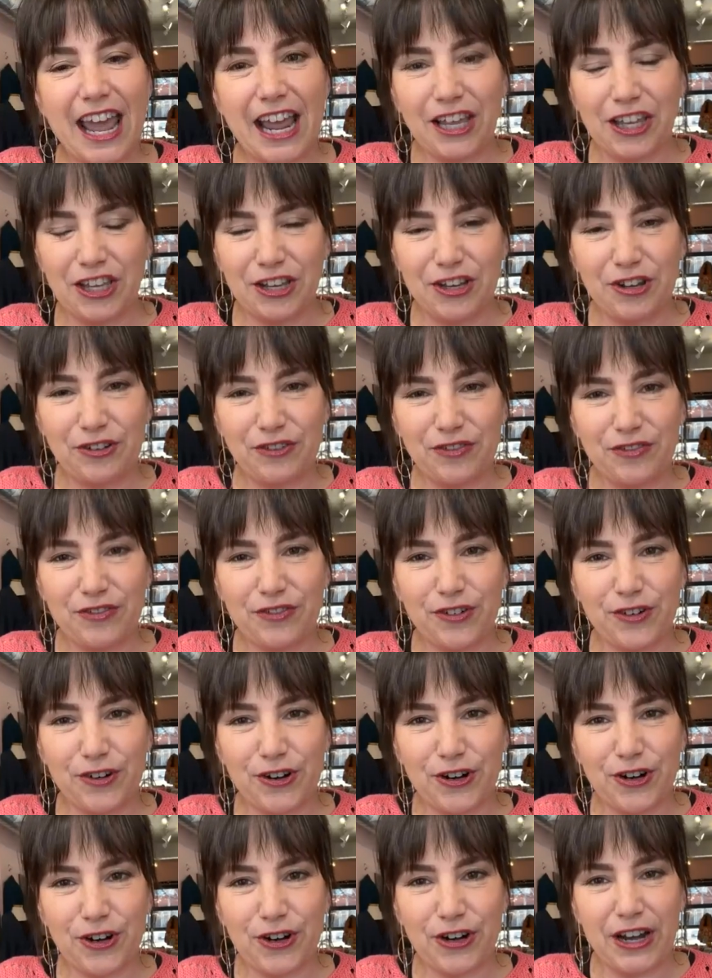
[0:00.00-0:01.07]
Thank you
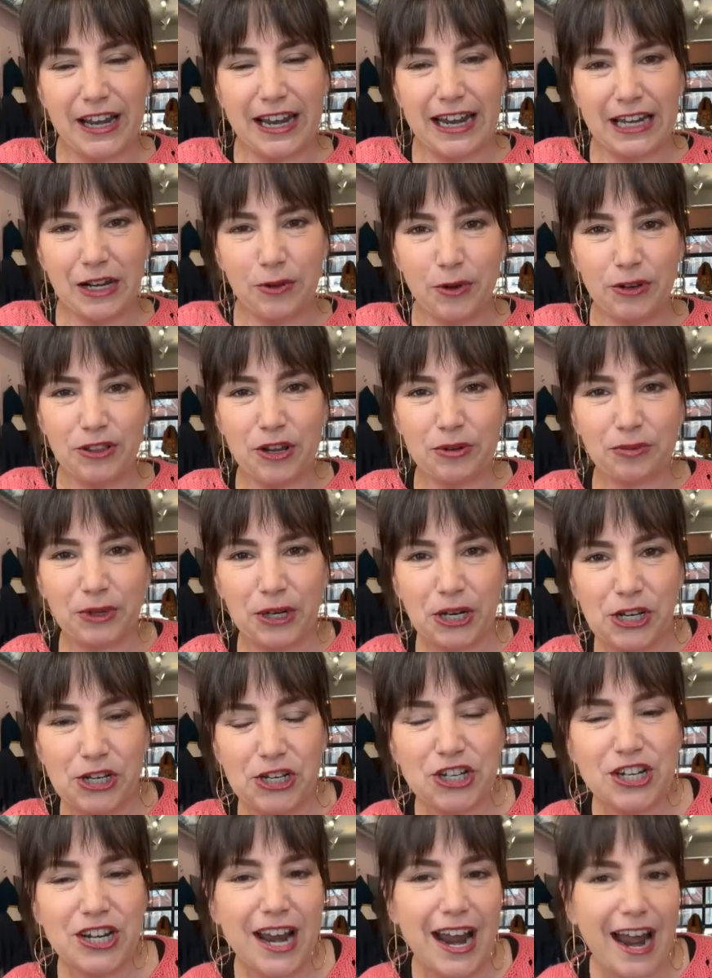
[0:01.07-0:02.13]
for anyone that
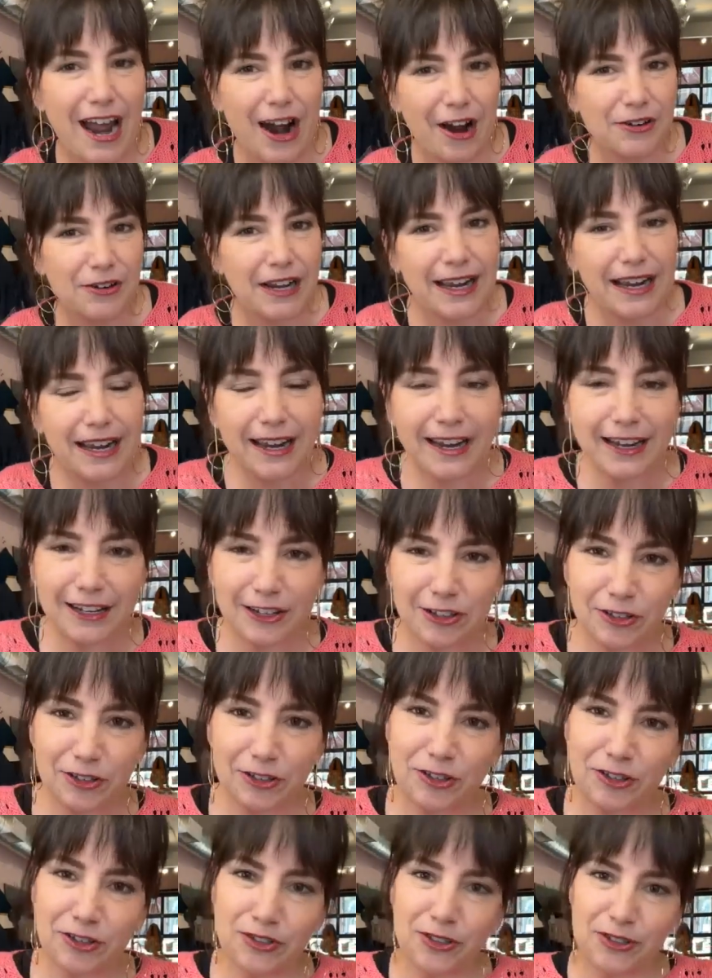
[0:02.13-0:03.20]
reached out. I had a
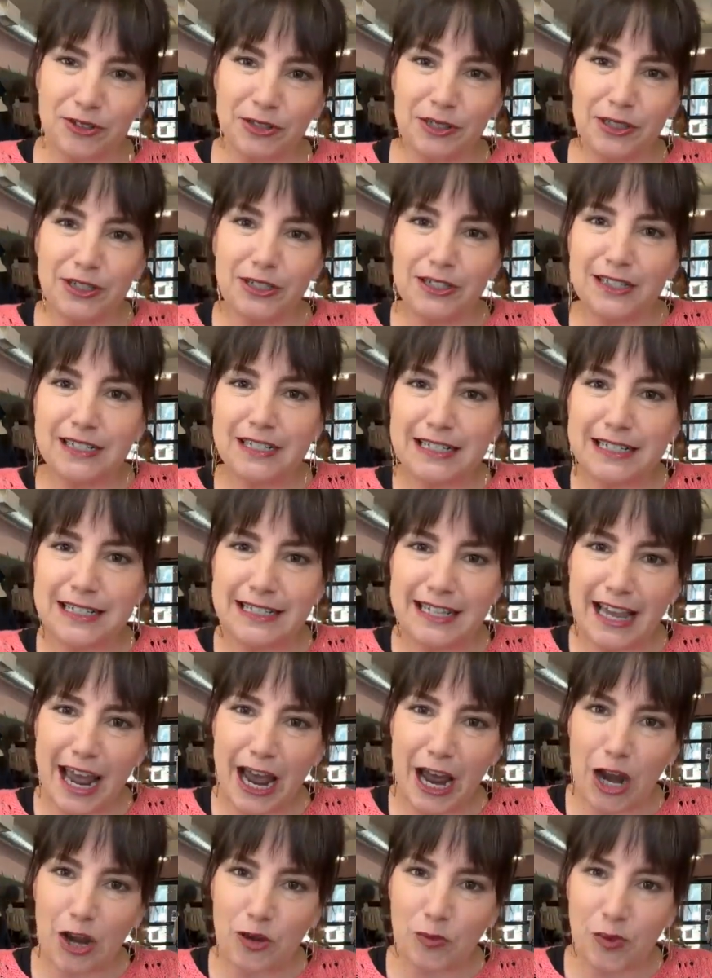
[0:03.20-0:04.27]
little
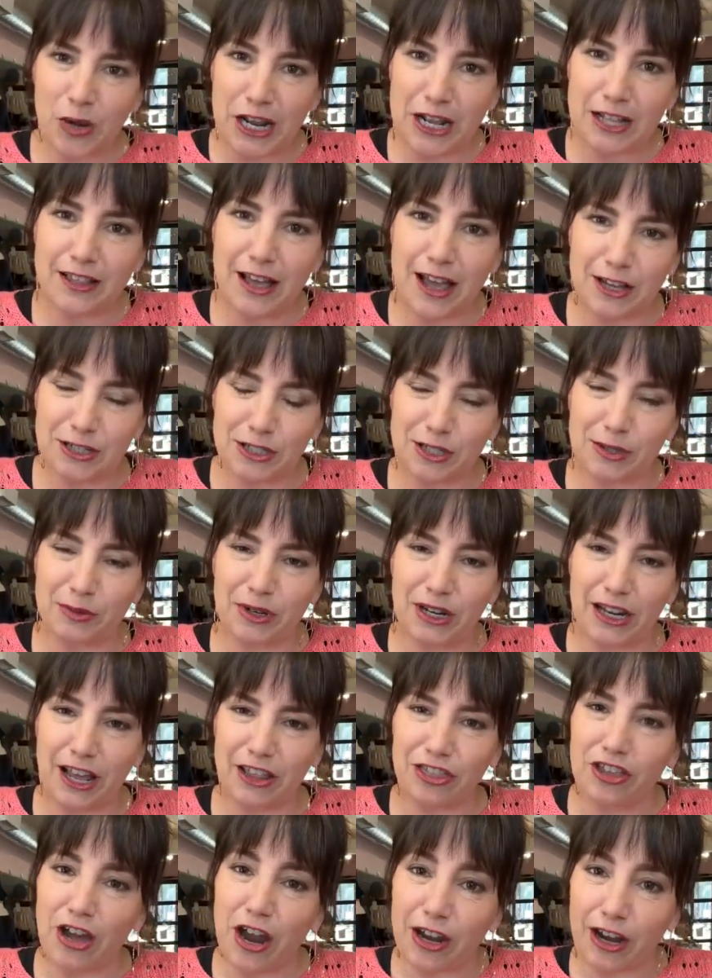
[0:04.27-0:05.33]
sad week last
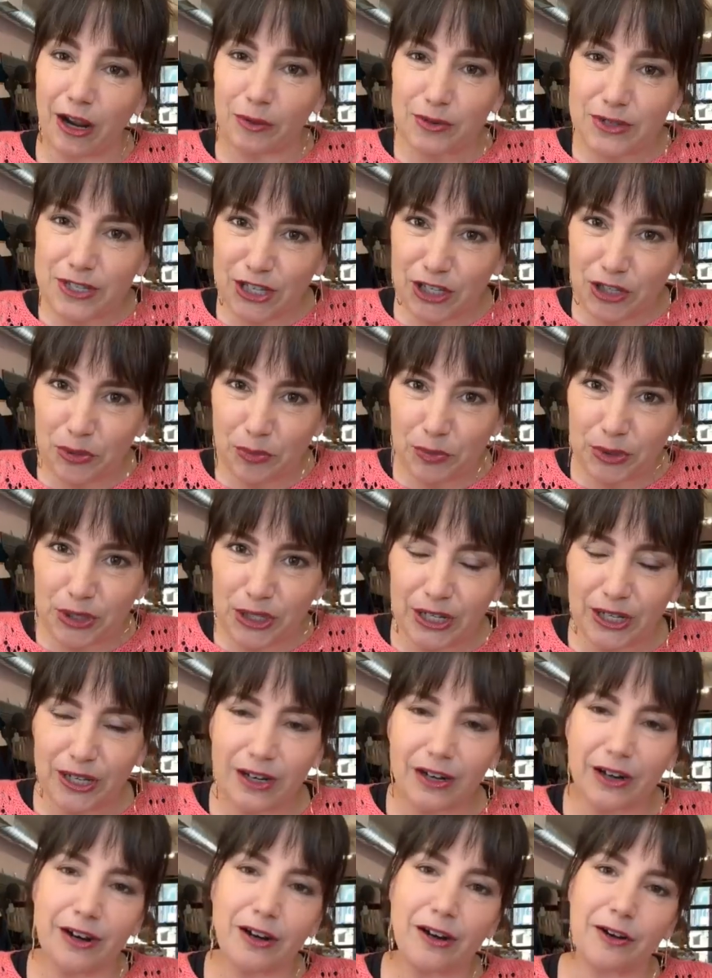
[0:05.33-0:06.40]
week. I thought I was going to be
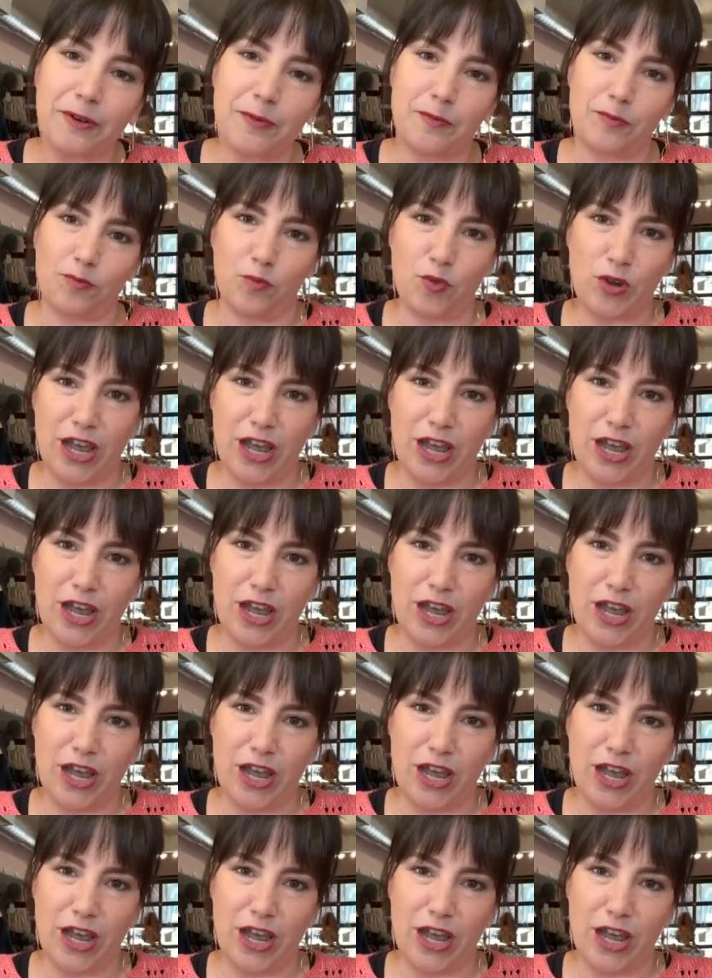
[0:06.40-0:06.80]
here.